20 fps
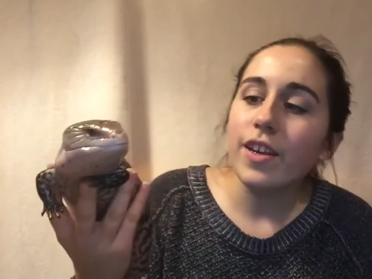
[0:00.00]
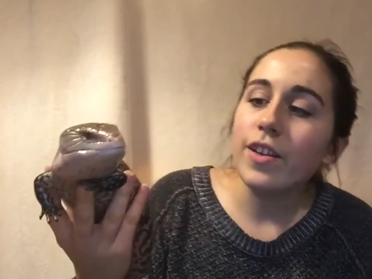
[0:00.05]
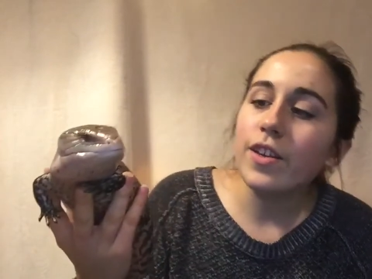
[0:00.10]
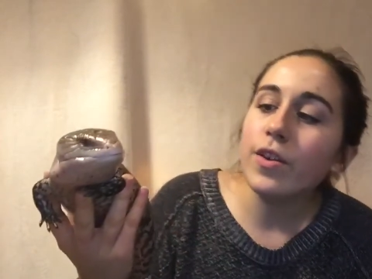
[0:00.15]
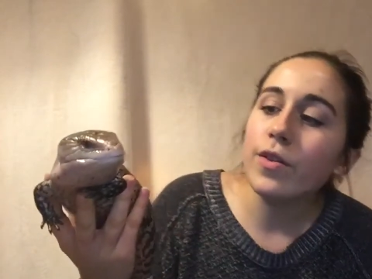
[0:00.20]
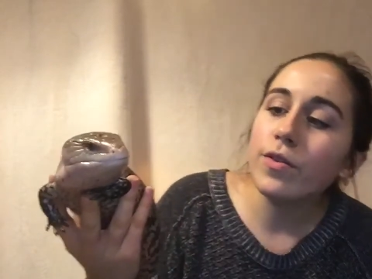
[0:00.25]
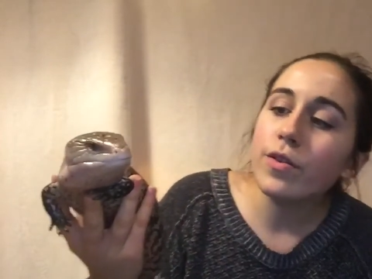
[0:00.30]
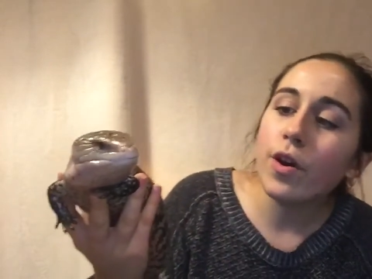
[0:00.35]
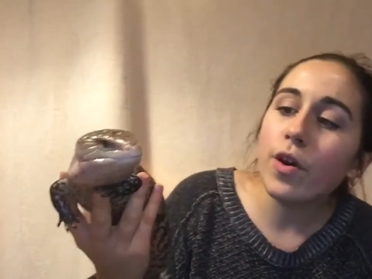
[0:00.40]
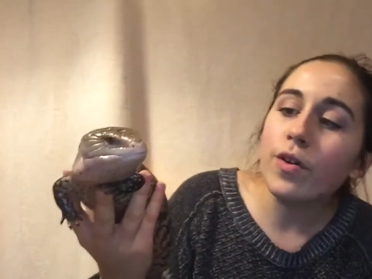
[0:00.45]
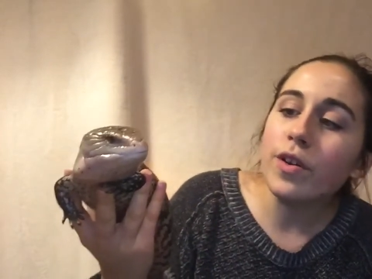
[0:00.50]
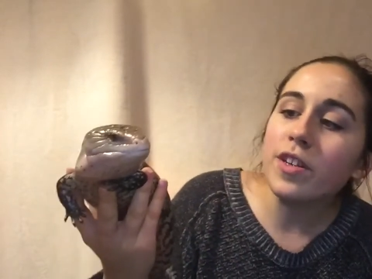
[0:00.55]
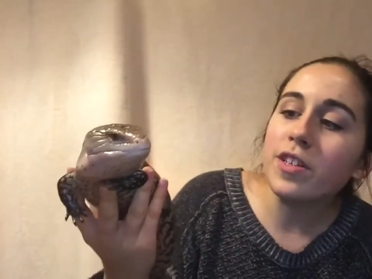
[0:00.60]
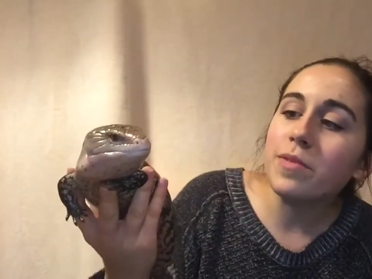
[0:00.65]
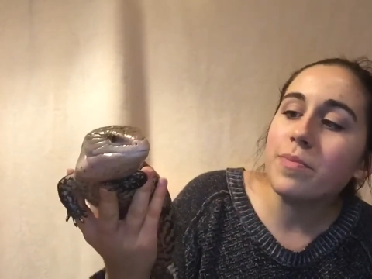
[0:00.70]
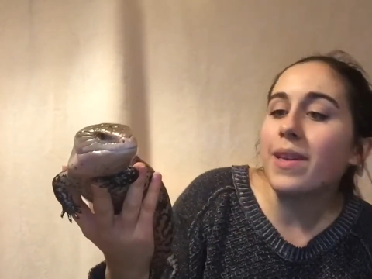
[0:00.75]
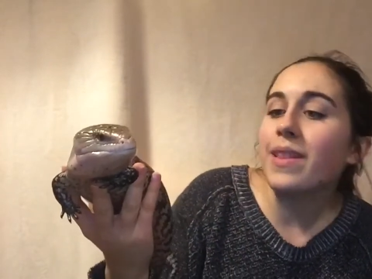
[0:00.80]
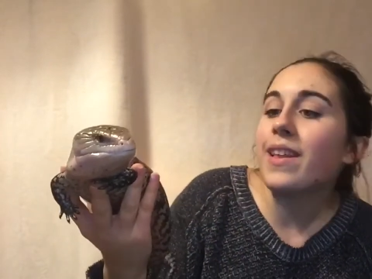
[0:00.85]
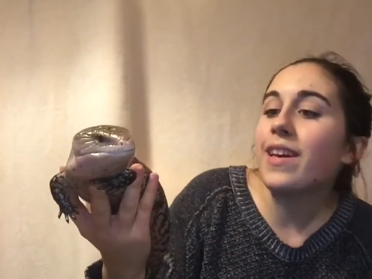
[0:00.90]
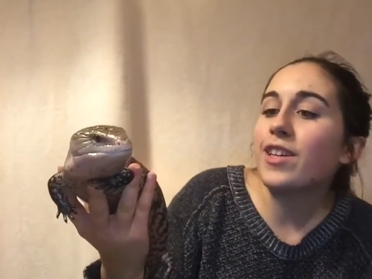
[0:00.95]
You'll
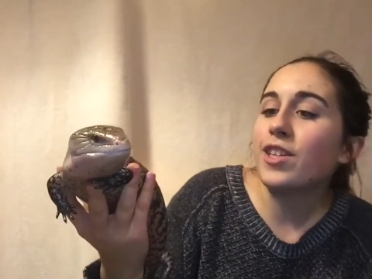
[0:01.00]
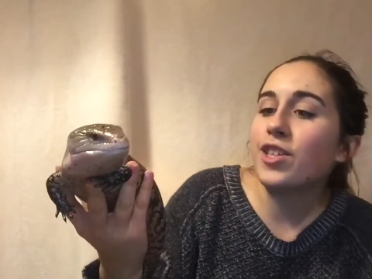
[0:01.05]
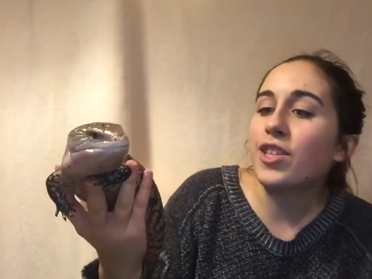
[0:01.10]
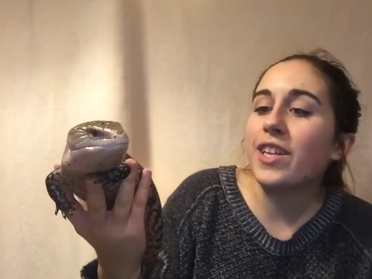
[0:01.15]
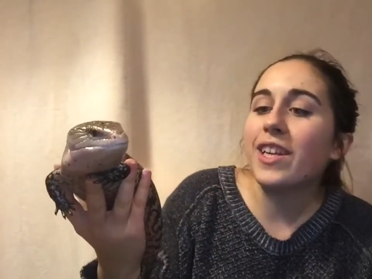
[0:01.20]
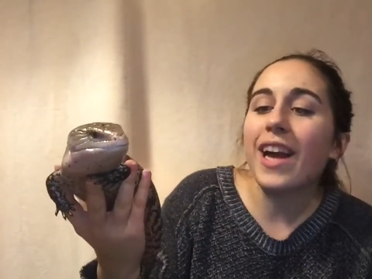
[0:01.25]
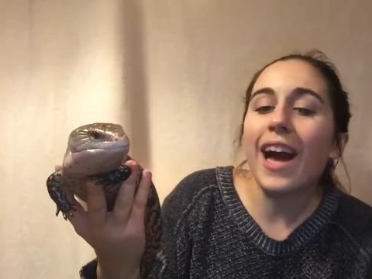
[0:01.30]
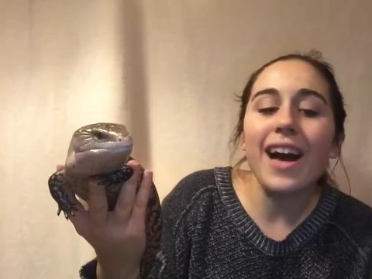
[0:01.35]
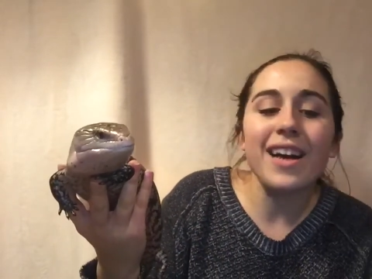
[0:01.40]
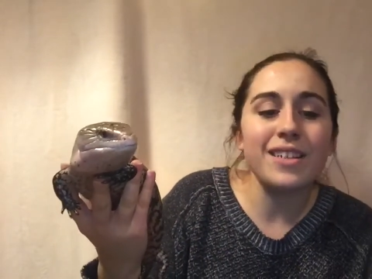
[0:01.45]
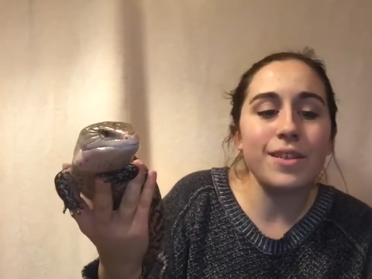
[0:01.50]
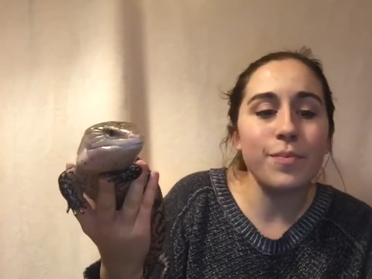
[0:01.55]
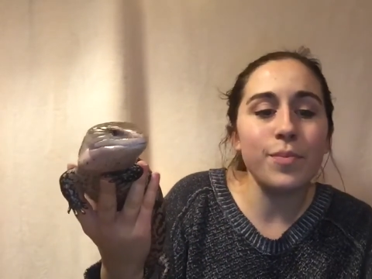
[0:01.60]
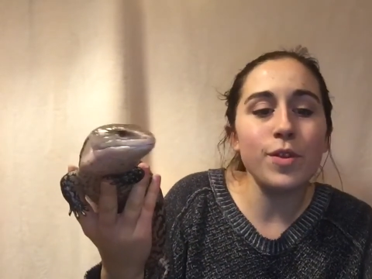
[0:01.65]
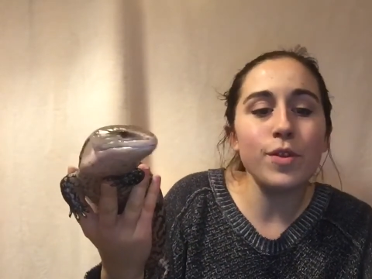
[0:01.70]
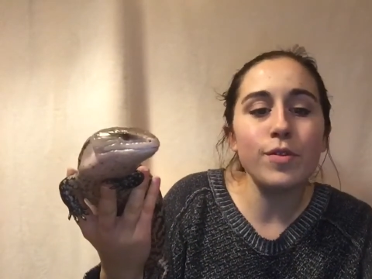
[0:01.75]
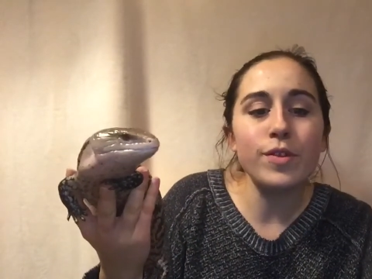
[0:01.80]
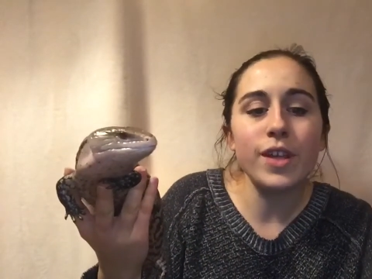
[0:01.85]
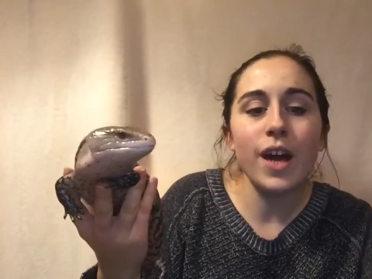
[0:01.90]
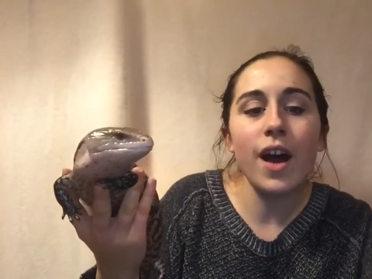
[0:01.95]
notice that she has a
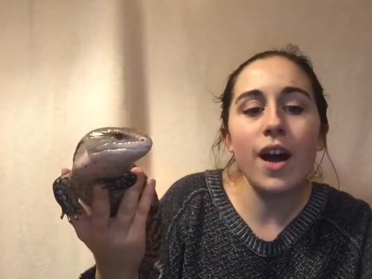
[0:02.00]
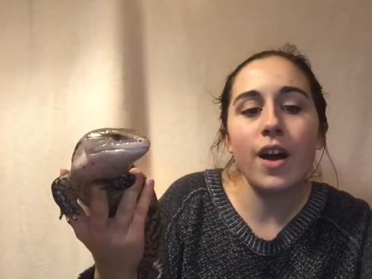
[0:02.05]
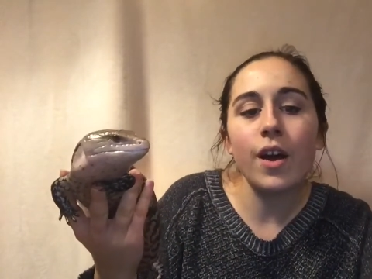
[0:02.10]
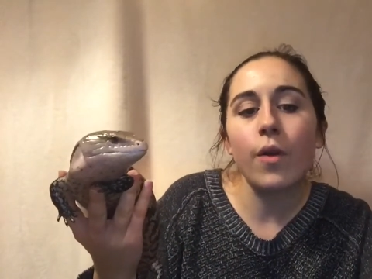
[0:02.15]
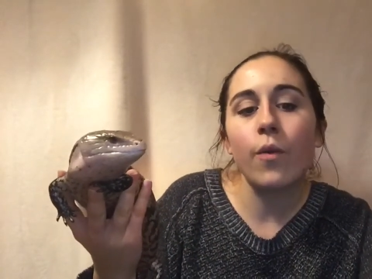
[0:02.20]
blue tongue,